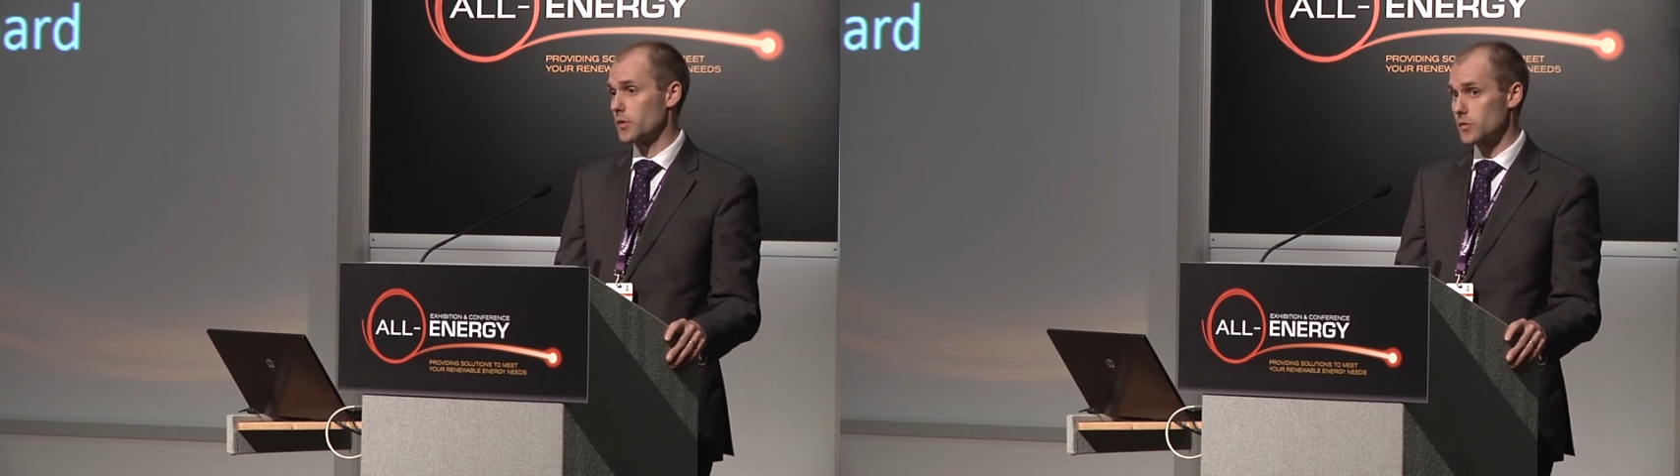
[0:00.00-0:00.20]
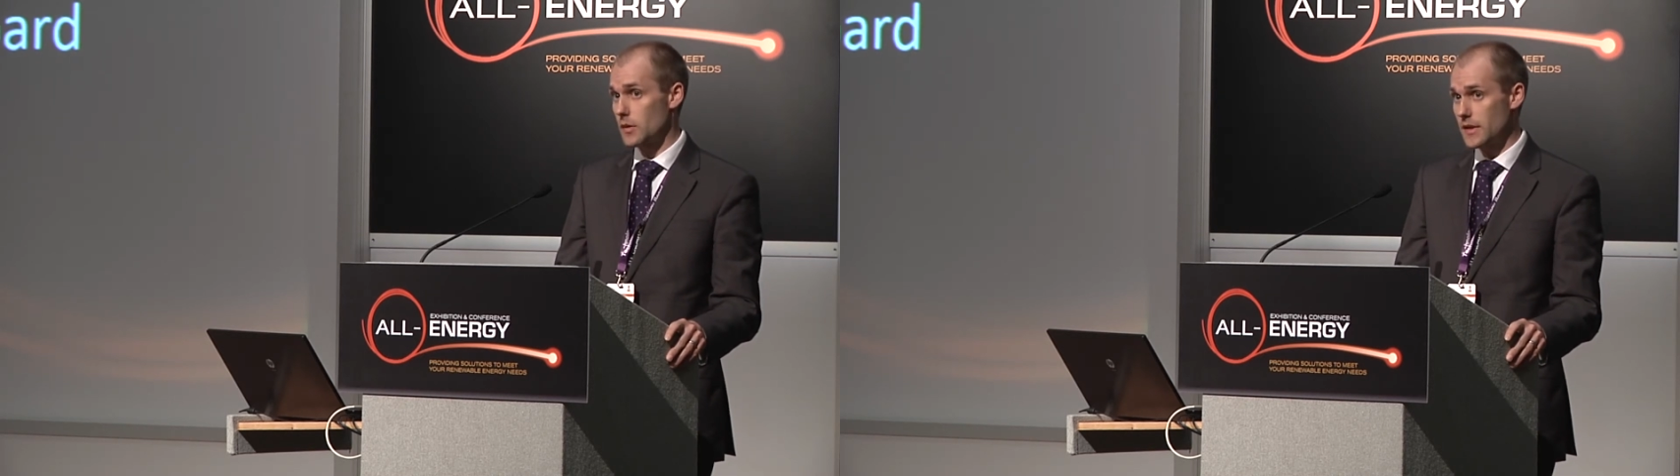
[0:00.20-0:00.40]

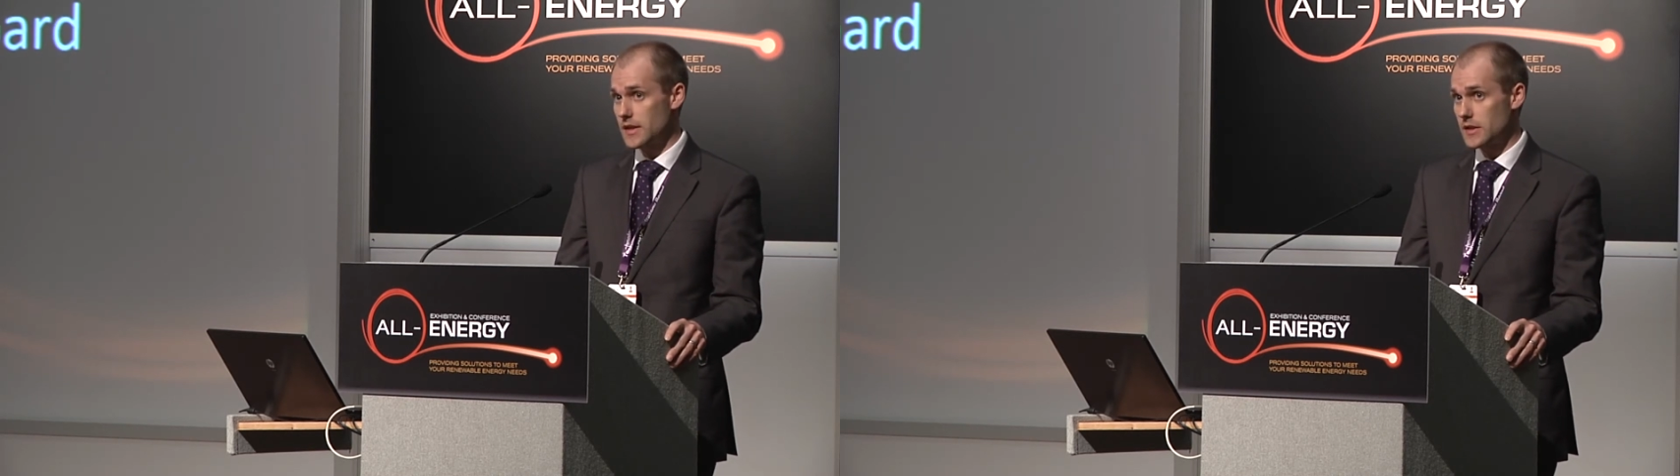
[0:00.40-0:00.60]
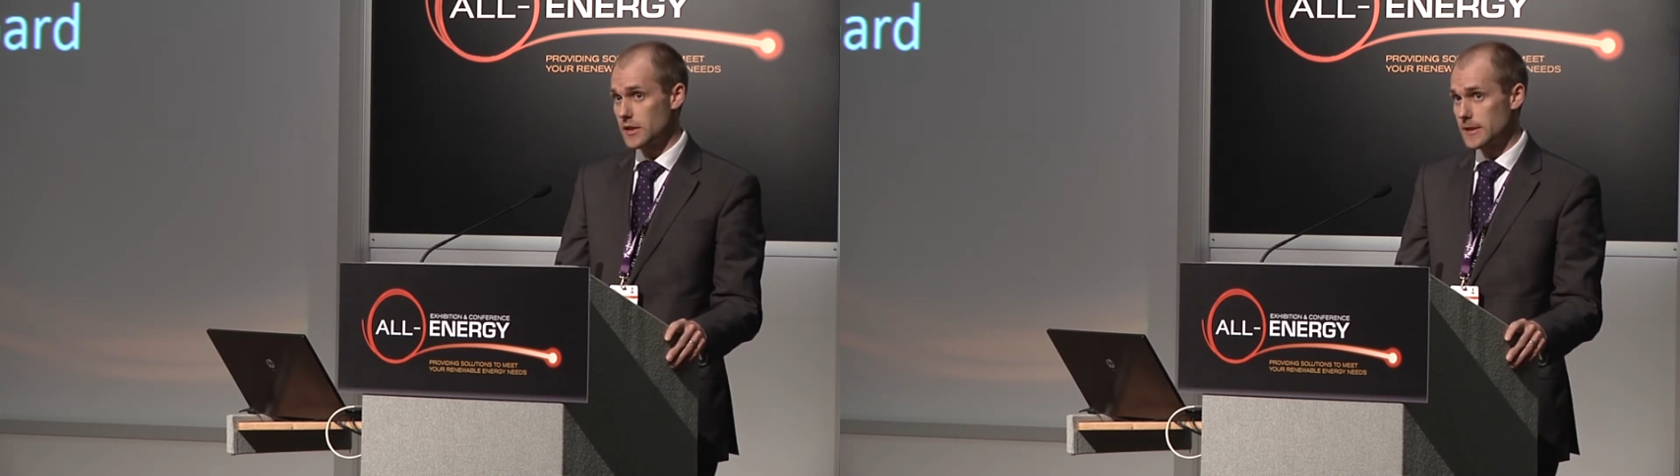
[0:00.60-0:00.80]
sometime
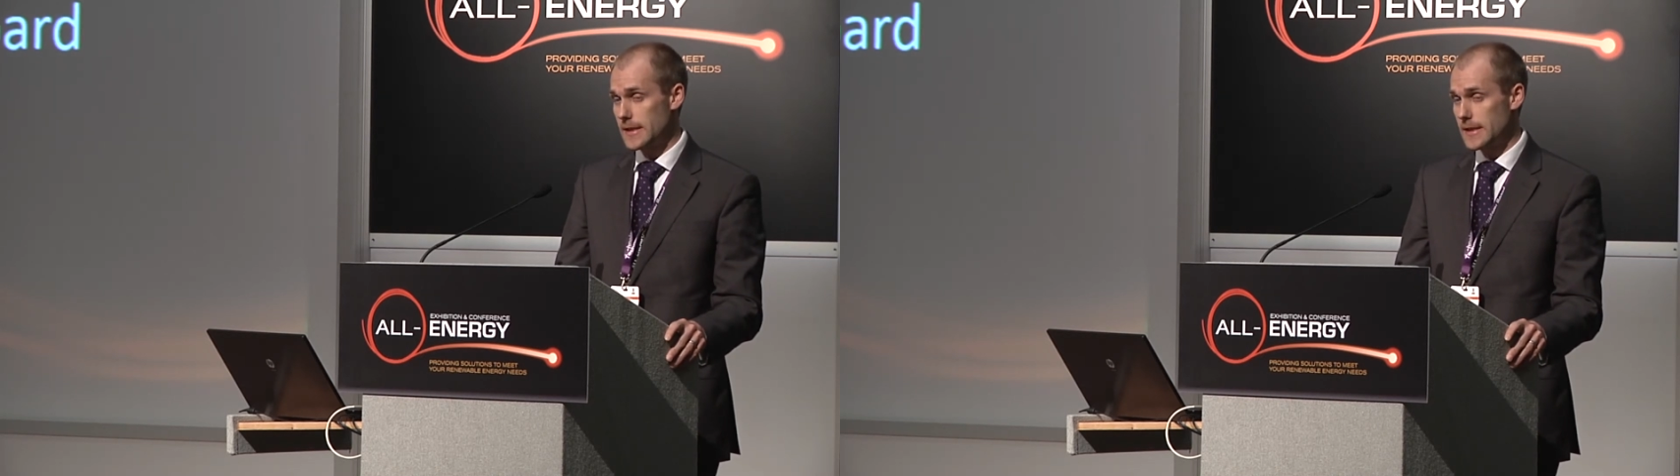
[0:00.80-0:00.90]
later this